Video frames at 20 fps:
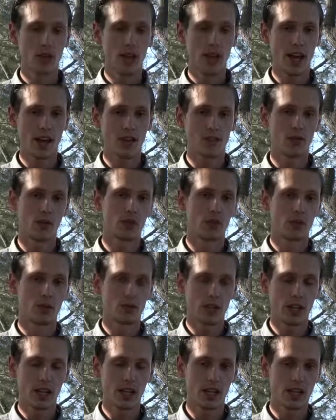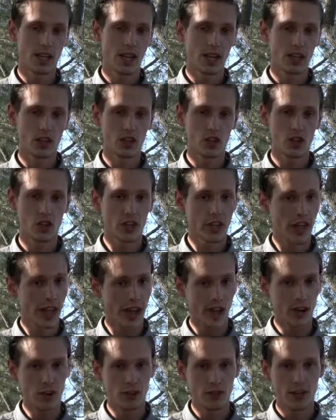that, we can take the treat
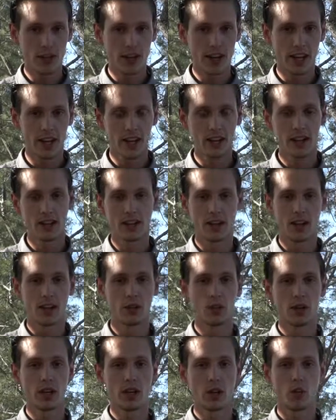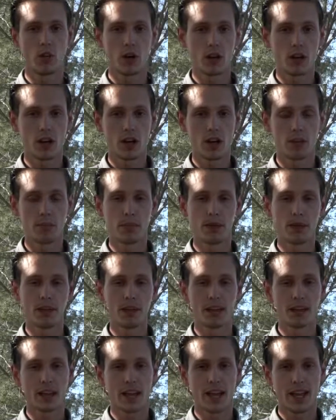out of our hand and we can work on
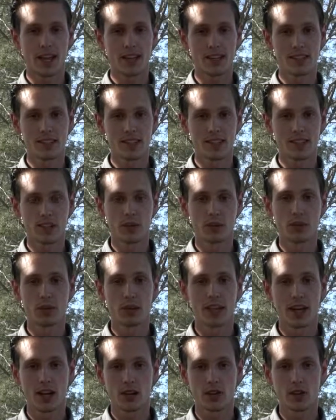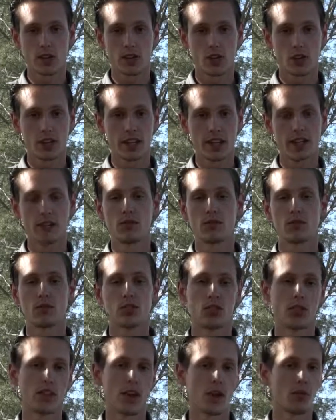building the hand signal without the treat
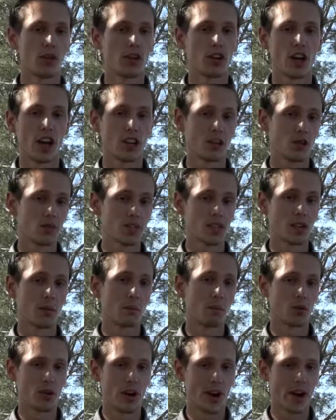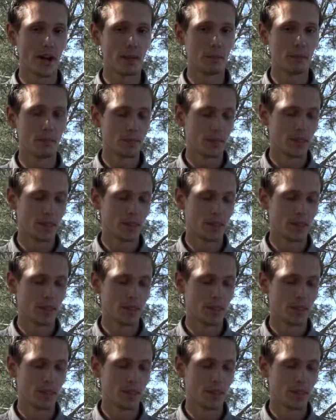so that we're not using a bribe.